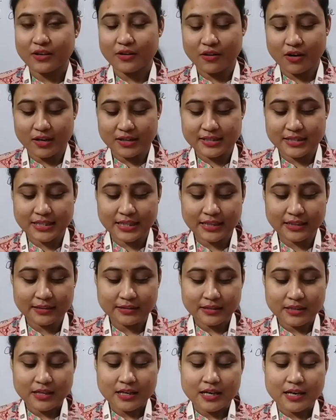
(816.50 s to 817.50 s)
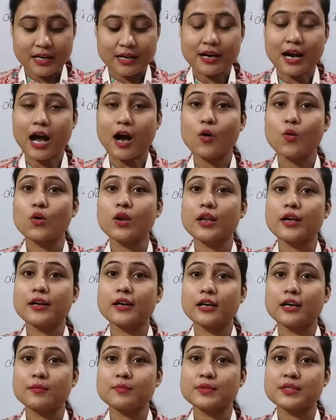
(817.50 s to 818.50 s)
Got it? Rahul
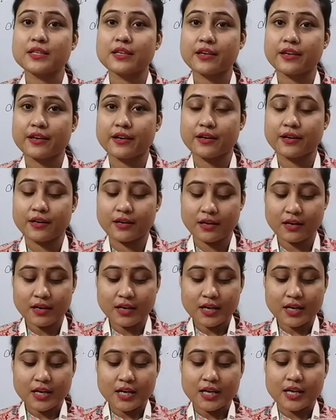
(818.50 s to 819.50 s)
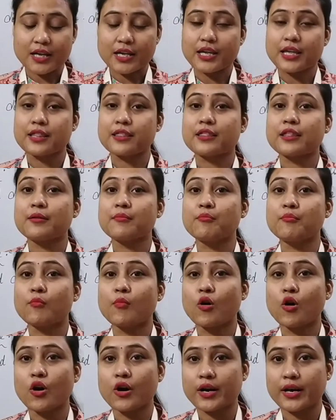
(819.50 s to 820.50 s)
comes here in the
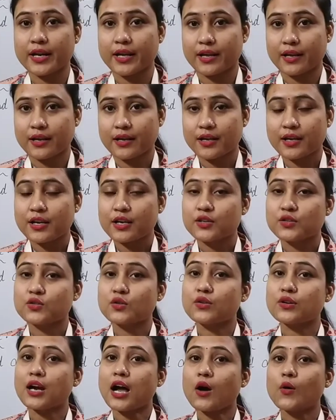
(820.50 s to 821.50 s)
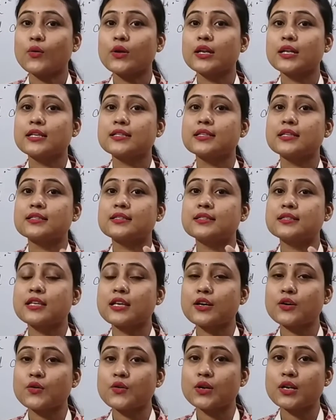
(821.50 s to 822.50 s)
morning. So Rahul is a
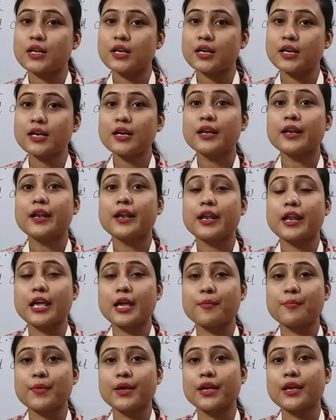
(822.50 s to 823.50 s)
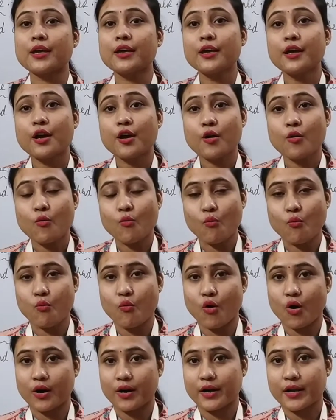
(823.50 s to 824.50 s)
singular naming
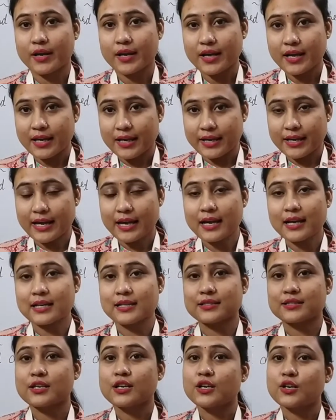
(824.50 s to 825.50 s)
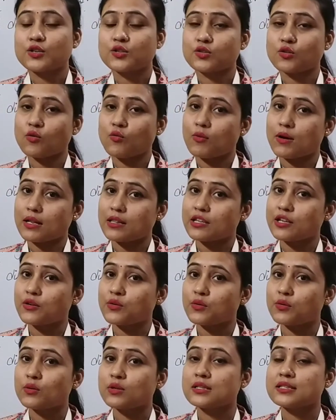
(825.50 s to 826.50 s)
word. Yes. So what the
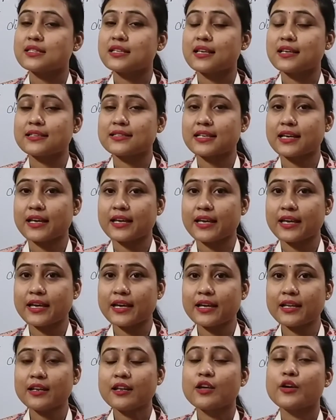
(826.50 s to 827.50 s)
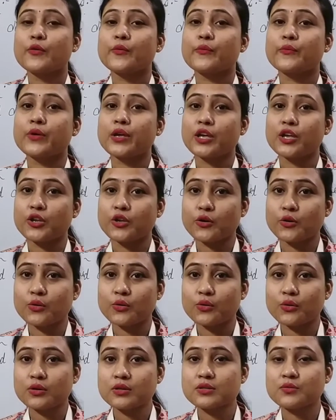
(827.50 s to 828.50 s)
rule says again? We
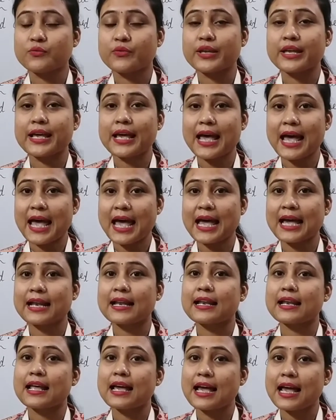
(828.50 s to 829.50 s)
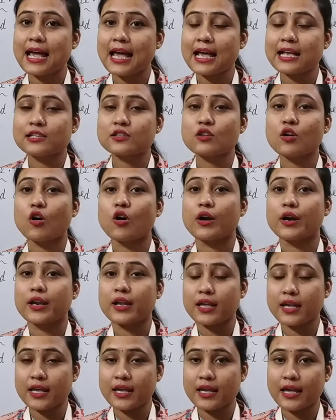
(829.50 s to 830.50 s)
use, we add s or
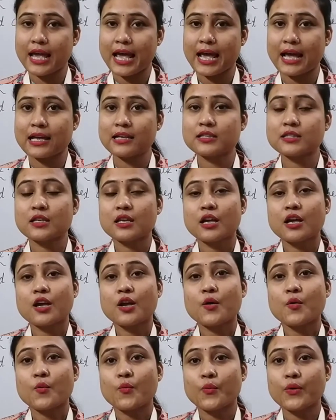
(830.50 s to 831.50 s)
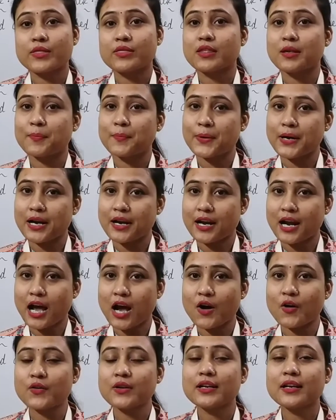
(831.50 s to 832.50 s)
es with the
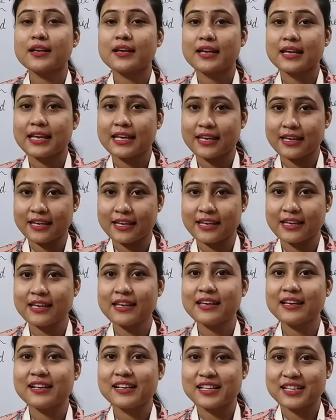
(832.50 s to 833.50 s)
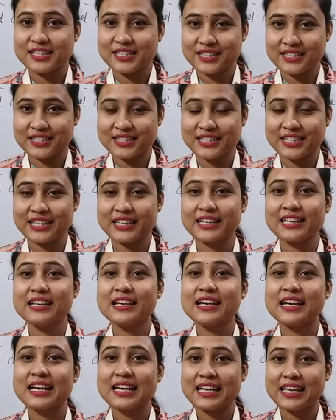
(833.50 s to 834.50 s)
pronoun he, she,
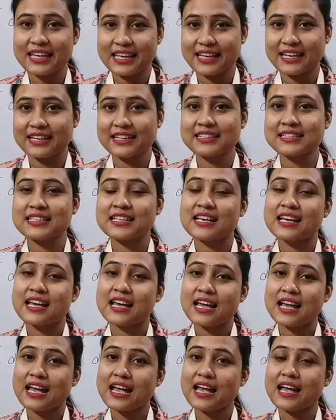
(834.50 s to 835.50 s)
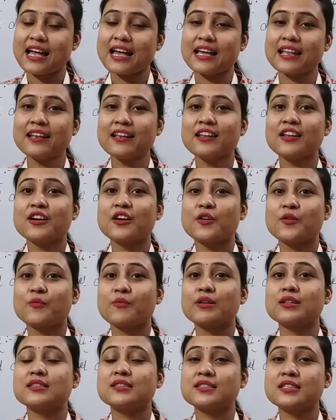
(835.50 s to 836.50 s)
it and
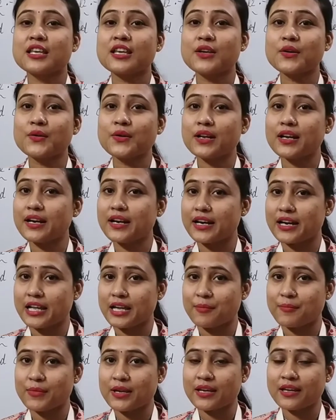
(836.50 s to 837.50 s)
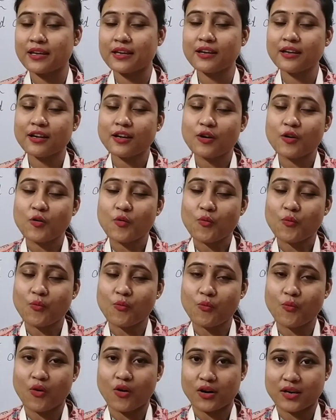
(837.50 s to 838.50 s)
with singular naming
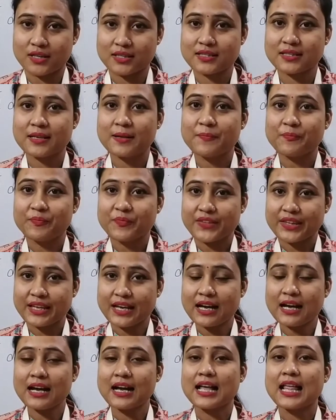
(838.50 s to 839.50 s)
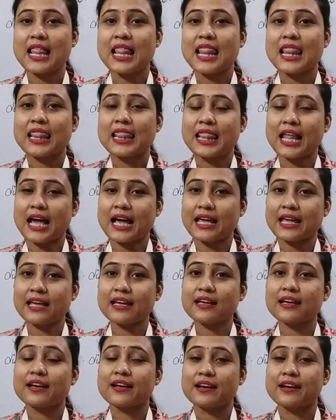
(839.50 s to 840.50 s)
words. Yeah. Like